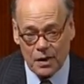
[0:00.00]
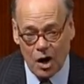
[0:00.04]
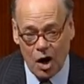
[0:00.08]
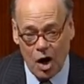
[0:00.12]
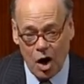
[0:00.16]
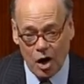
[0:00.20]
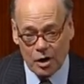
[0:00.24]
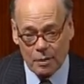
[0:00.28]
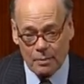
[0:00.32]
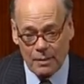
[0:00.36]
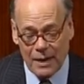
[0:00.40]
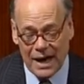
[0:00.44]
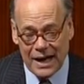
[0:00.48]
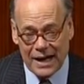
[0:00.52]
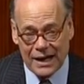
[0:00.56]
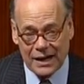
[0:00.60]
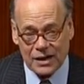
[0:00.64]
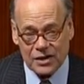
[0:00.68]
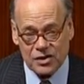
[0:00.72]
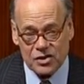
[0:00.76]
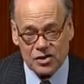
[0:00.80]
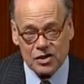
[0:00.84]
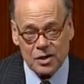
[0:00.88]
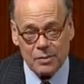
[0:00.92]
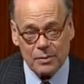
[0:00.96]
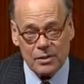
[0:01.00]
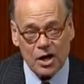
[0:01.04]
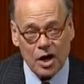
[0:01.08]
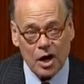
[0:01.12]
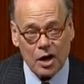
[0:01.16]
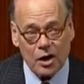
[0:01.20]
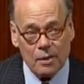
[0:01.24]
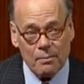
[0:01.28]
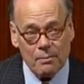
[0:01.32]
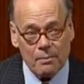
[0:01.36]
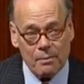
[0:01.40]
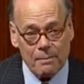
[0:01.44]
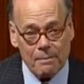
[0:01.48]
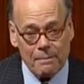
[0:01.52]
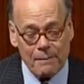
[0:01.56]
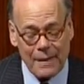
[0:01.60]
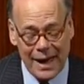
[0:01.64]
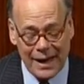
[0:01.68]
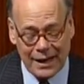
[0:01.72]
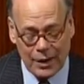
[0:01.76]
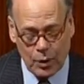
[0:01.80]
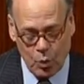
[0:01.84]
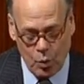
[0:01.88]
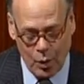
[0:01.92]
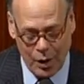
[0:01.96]
automatic and semi
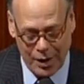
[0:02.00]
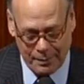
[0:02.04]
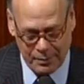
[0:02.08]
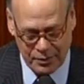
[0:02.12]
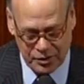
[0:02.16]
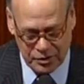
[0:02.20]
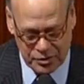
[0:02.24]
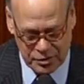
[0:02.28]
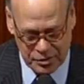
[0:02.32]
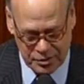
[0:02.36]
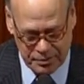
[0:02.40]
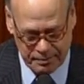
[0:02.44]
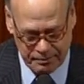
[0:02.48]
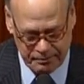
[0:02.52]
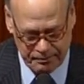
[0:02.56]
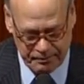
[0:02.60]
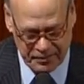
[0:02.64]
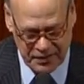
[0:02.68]
automatic weapons.